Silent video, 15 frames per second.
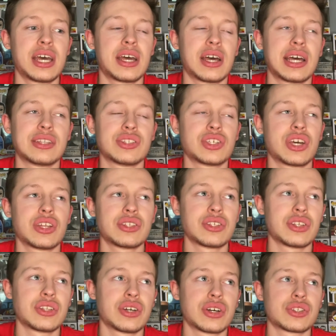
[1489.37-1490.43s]
and turn to the
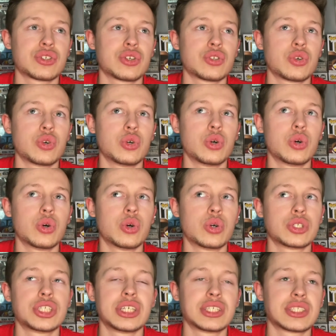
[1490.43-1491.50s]
dark side, or
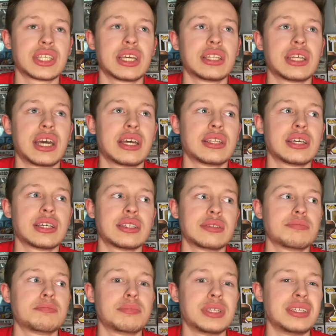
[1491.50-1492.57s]
she could stay dead and
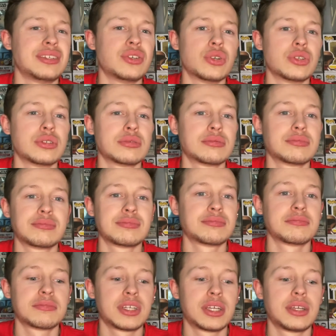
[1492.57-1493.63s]
be good.
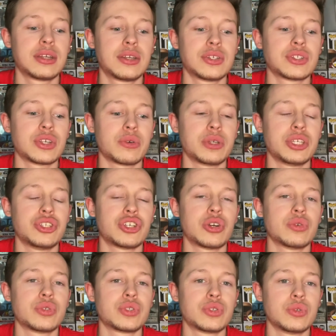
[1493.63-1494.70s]
So he
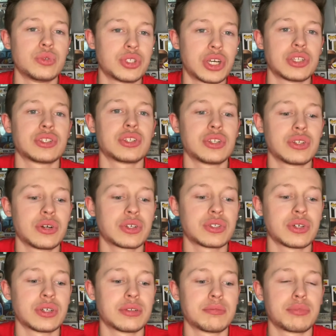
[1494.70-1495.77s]
chose to turn to the dark
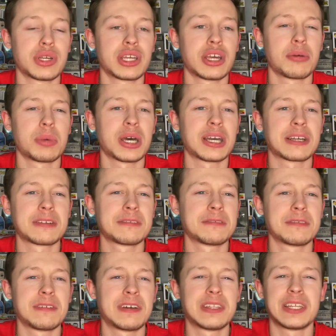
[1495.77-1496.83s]
side and bring her back,
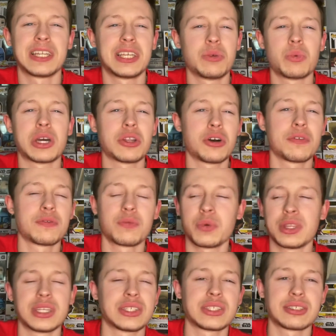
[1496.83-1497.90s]
and then he went off with
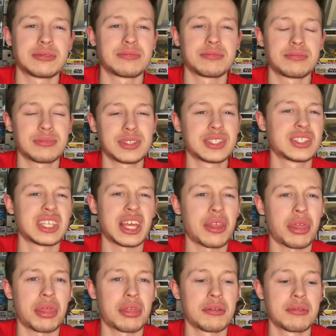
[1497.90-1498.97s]
this
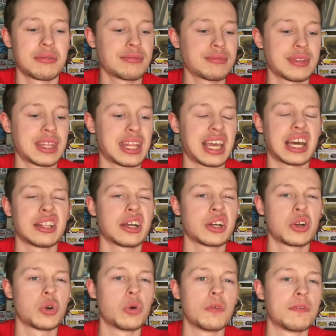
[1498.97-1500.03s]
Sith and they had
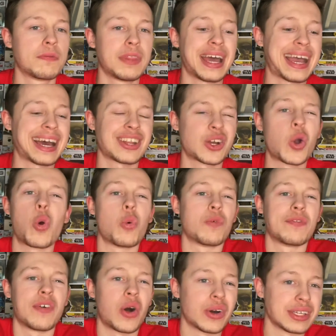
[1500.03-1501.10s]
a cool
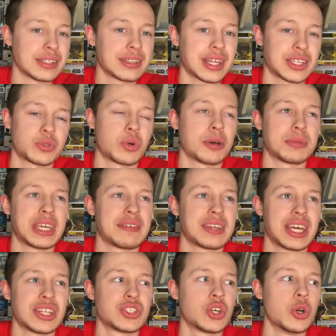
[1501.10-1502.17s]
fight. That's why I'm giving
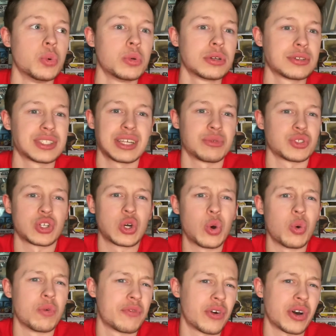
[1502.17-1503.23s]
it a 2, because there was a
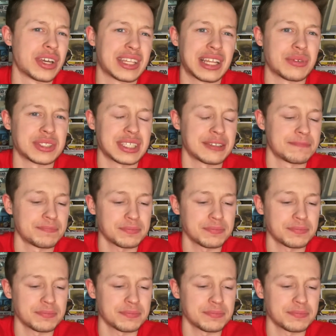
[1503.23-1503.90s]
cool fight and that was it.